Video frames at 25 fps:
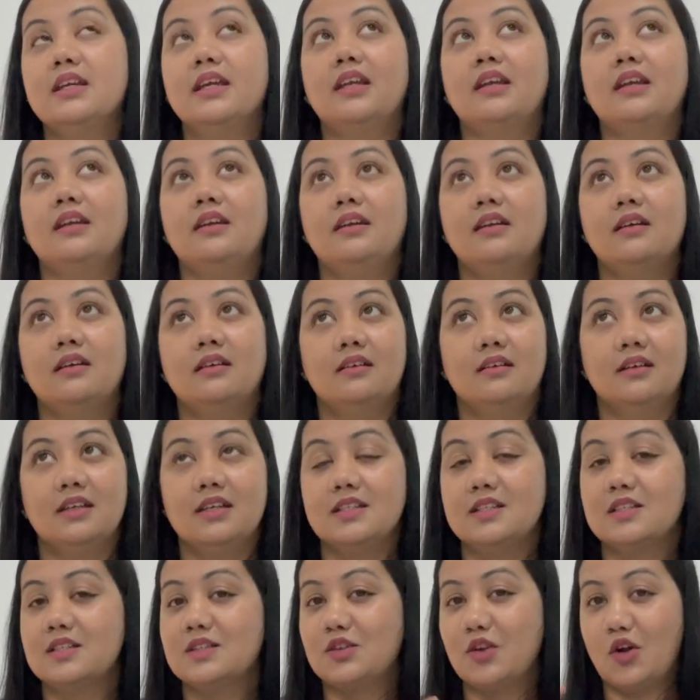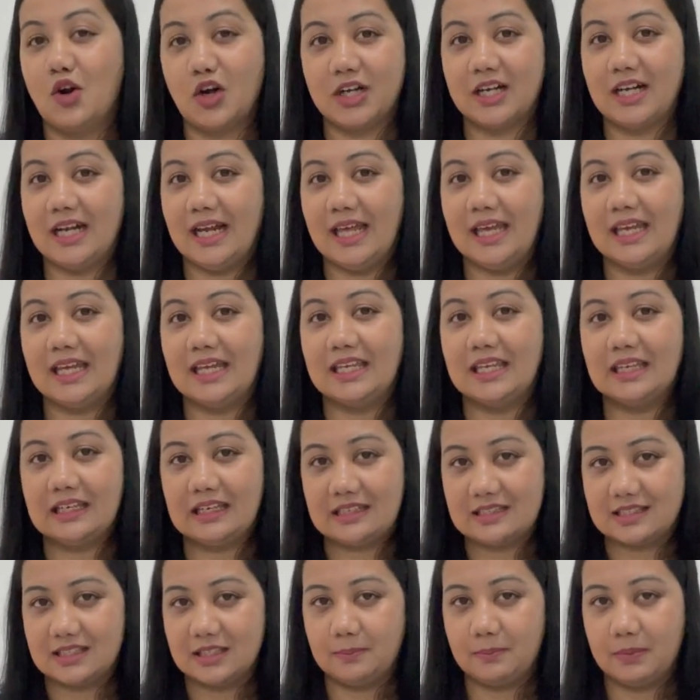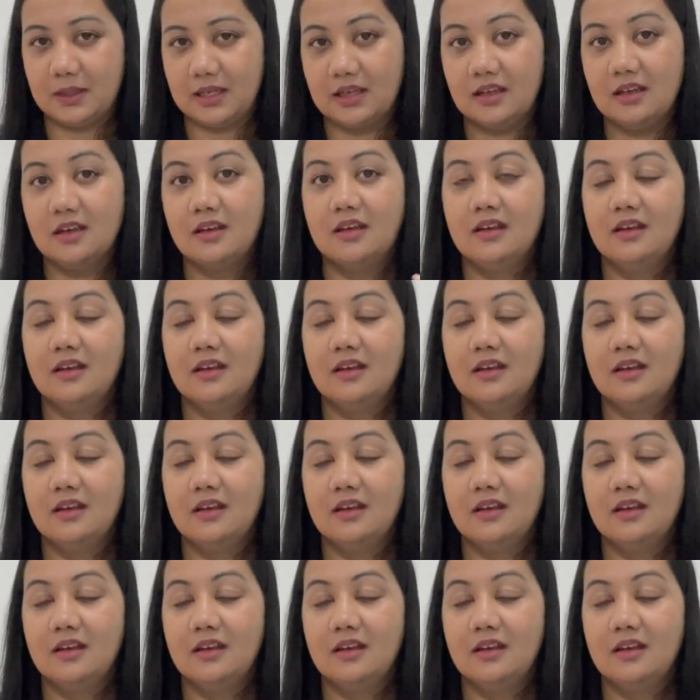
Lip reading: It is not like ki kisi pe